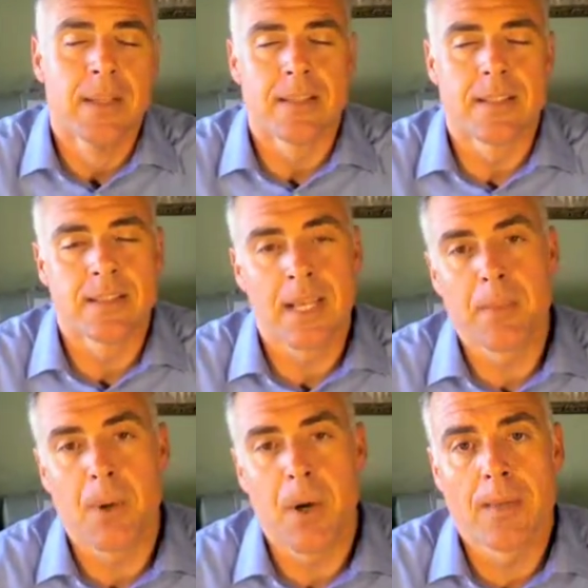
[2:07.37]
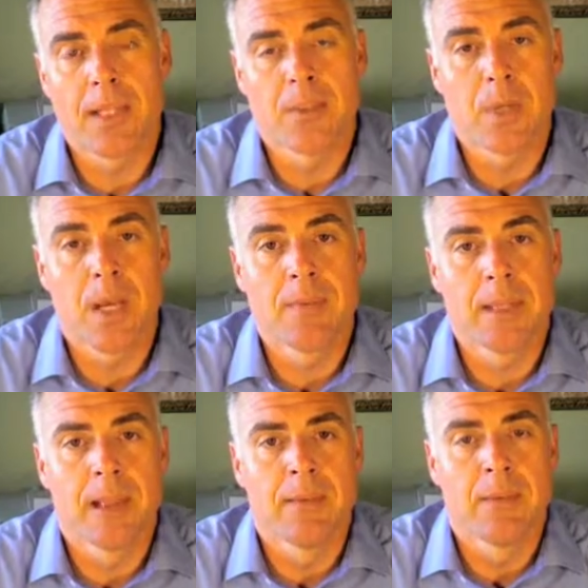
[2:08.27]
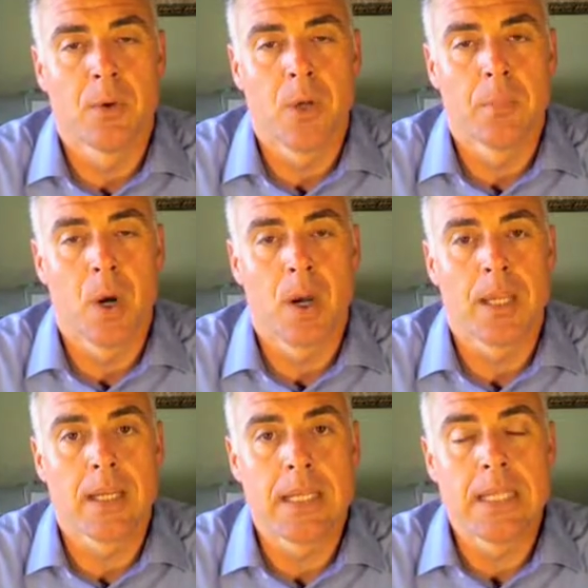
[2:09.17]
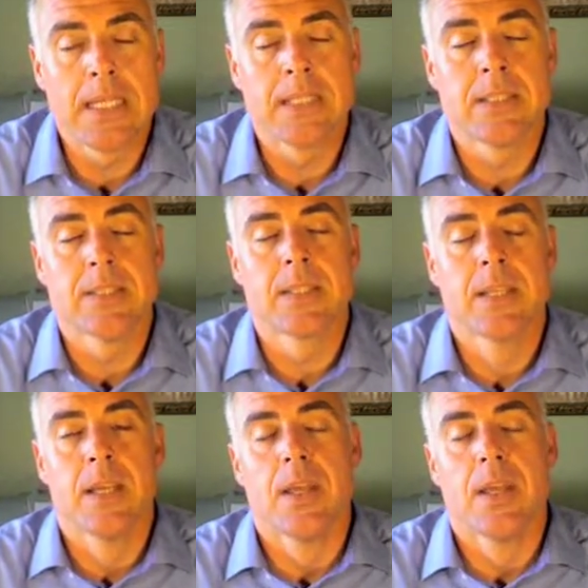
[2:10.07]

The second part that's driving that lower-end market is